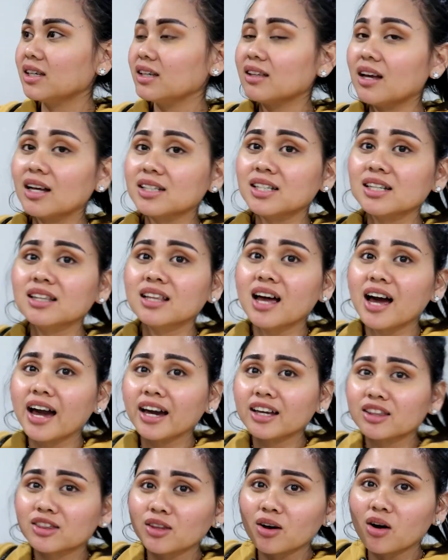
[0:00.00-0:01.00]
no, he doesn't
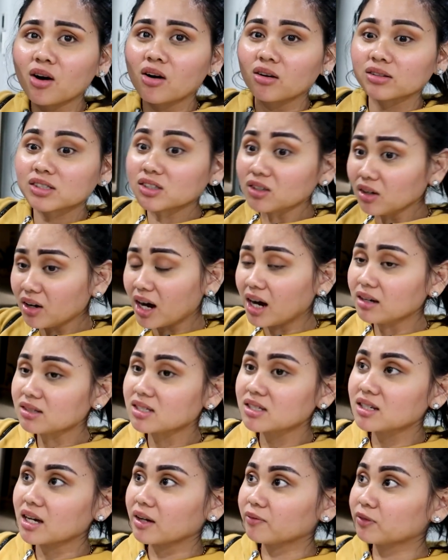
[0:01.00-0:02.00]
like thongs. Not
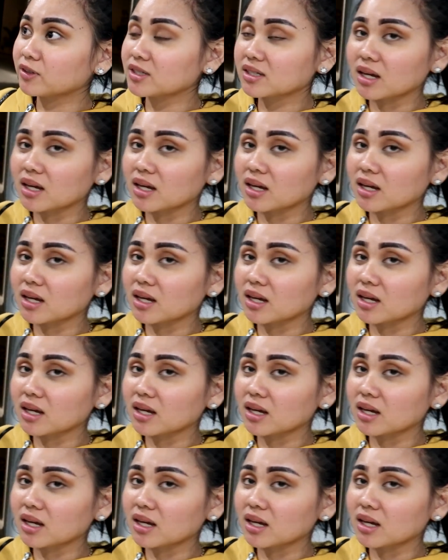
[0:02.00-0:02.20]
outside for